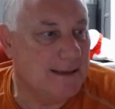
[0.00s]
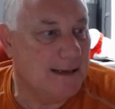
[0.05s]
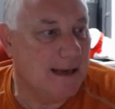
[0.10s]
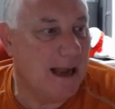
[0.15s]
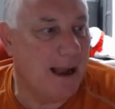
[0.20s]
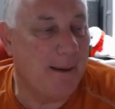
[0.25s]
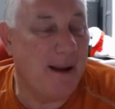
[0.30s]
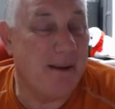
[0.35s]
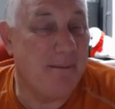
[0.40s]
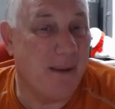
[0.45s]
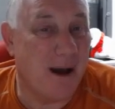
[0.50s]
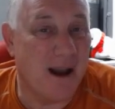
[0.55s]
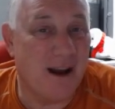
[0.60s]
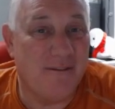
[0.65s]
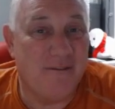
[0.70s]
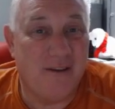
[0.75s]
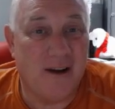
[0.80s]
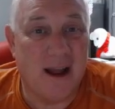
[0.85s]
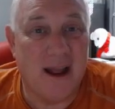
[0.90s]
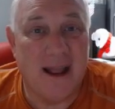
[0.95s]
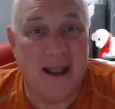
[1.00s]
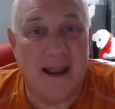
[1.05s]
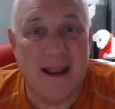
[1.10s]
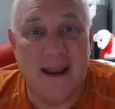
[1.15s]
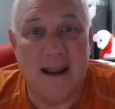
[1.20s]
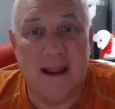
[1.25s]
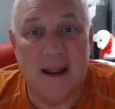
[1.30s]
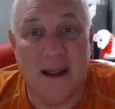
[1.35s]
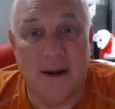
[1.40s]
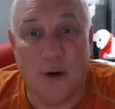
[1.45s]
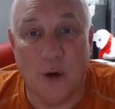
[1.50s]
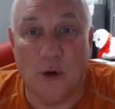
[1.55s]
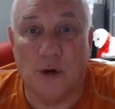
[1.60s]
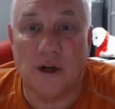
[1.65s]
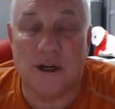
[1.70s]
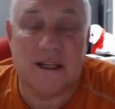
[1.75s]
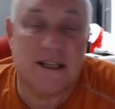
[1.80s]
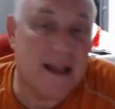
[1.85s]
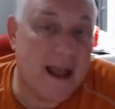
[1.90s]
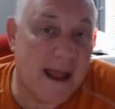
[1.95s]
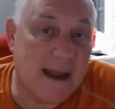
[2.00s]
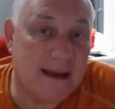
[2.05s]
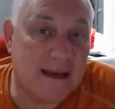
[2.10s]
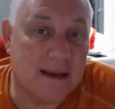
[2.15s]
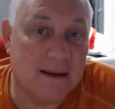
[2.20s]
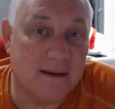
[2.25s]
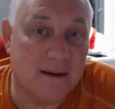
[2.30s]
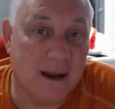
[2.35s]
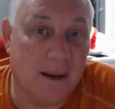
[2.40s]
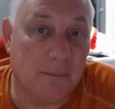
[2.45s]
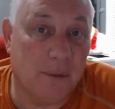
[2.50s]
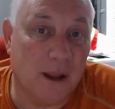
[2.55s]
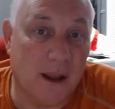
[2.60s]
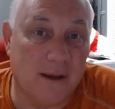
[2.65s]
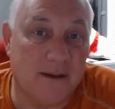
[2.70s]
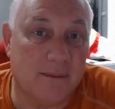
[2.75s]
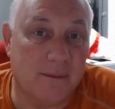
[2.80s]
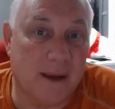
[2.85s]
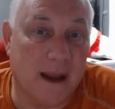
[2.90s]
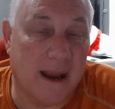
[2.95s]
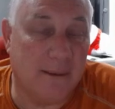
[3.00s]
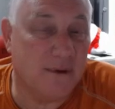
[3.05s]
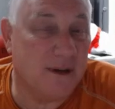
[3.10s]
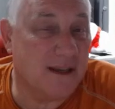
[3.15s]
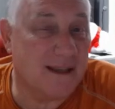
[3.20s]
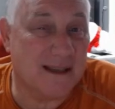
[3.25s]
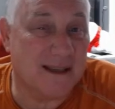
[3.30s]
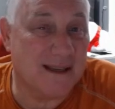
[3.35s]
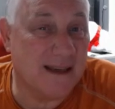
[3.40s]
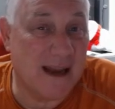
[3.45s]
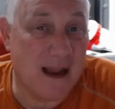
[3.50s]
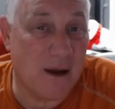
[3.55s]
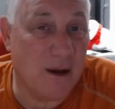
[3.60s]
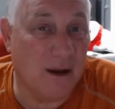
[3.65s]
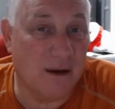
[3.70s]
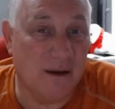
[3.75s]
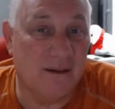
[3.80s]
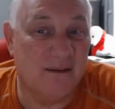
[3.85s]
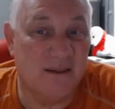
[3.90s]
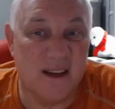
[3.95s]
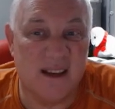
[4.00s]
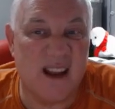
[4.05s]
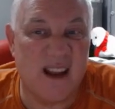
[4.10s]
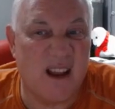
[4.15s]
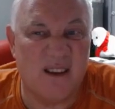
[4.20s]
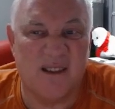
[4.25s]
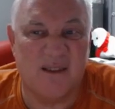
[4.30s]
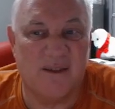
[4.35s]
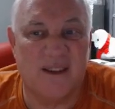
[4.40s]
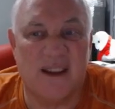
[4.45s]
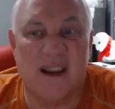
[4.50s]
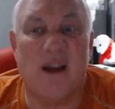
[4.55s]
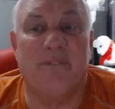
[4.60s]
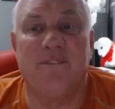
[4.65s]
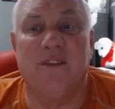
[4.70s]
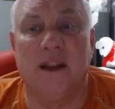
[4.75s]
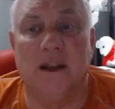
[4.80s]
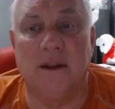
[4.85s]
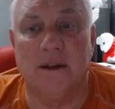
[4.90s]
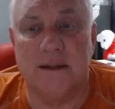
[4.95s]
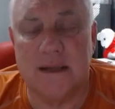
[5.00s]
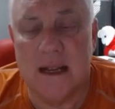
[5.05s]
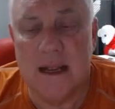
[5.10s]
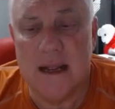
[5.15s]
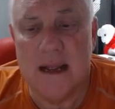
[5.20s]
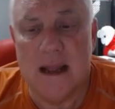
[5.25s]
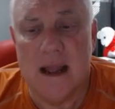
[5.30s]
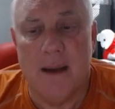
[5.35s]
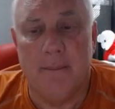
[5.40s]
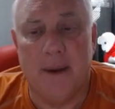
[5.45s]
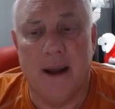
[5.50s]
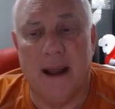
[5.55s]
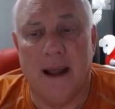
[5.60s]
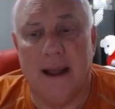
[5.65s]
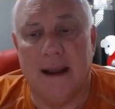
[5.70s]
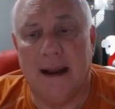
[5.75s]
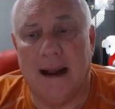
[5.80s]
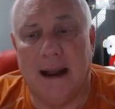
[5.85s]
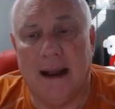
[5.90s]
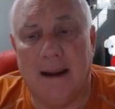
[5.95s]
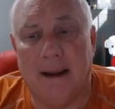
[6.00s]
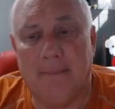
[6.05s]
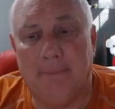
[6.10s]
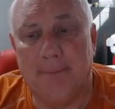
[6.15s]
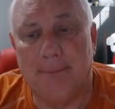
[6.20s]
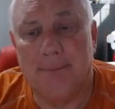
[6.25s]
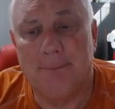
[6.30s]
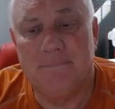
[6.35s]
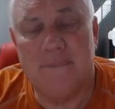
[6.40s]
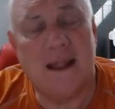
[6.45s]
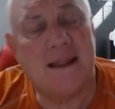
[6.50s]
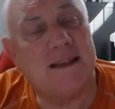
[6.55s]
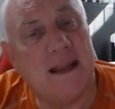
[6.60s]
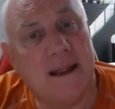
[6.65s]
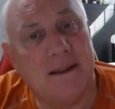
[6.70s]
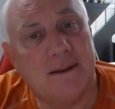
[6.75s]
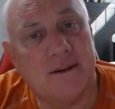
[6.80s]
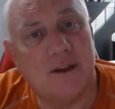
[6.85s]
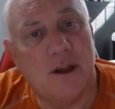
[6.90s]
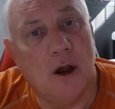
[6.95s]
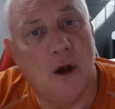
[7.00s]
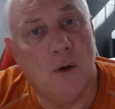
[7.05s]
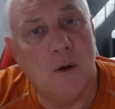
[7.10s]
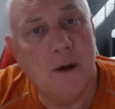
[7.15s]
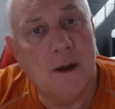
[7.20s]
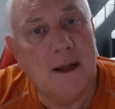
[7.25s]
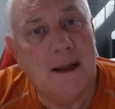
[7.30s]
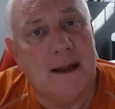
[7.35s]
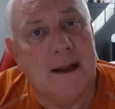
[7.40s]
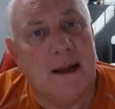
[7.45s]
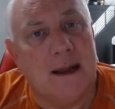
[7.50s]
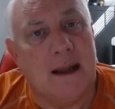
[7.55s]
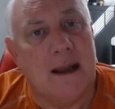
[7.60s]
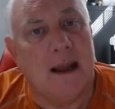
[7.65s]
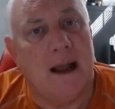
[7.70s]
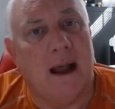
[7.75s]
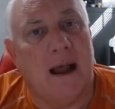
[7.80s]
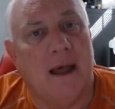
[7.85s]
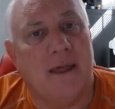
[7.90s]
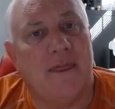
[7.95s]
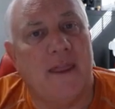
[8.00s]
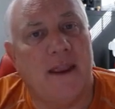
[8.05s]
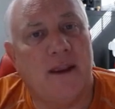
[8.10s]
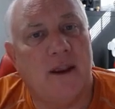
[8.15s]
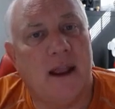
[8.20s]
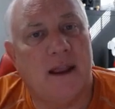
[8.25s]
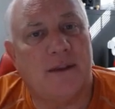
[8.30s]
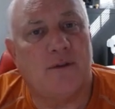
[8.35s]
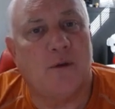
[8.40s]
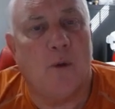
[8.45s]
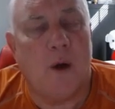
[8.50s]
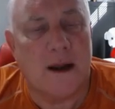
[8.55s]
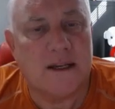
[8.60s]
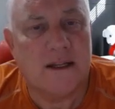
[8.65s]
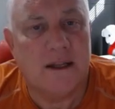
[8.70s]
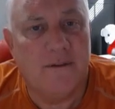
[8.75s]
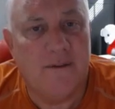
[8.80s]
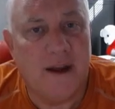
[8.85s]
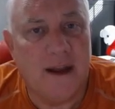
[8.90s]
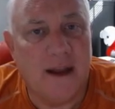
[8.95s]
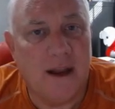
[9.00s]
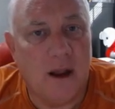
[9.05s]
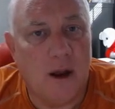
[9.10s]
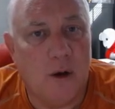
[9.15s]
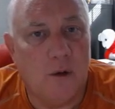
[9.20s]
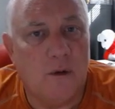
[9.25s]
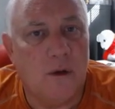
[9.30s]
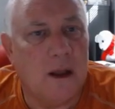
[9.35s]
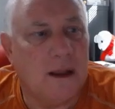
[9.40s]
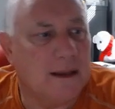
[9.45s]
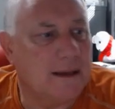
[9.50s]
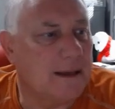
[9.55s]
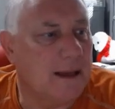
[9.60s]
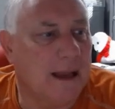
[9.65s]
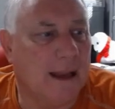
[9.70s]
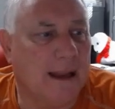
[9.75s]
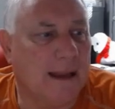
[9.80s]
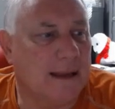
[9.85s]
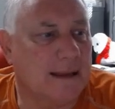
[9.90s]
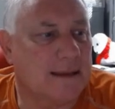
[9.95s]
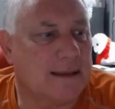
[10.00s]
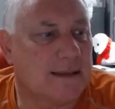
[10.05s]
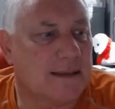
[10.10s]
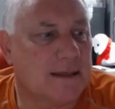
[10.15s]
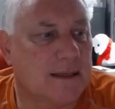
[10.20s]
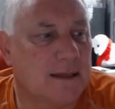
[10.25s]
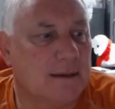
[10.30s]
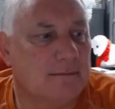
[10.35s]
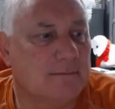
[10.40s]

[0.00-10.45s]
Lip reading: an older set and play some games just to see how it feels. But that's it. So thank you guys for watching the video. It's